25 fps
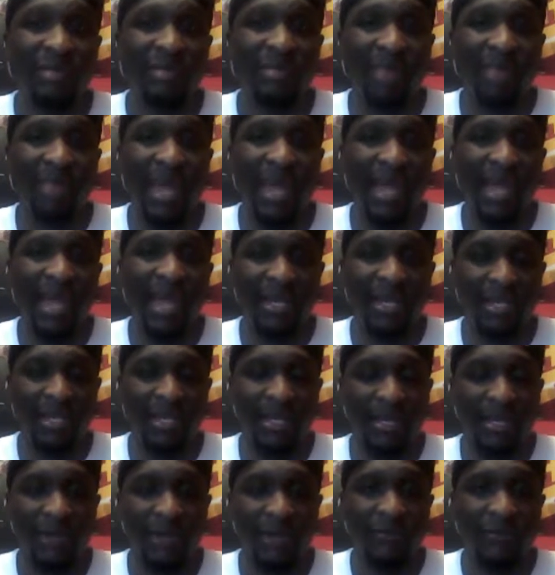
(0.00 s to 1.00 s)
bad.
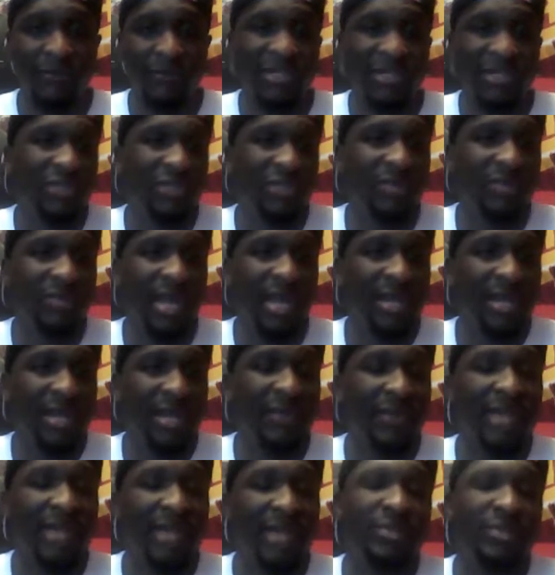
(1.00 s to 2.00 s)
It was his shooting hand at
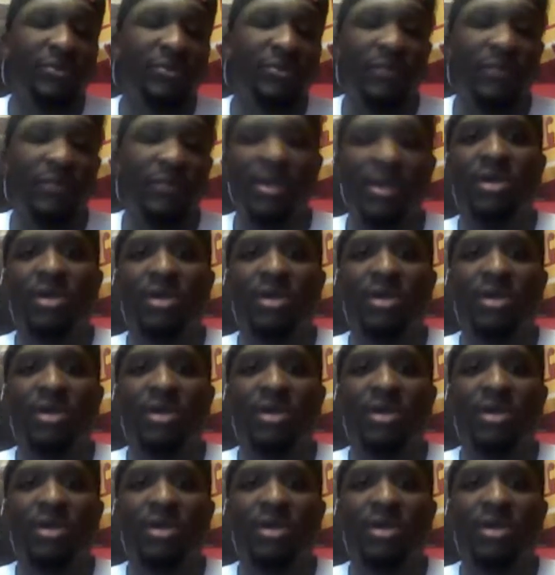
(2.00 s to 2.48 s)
that too.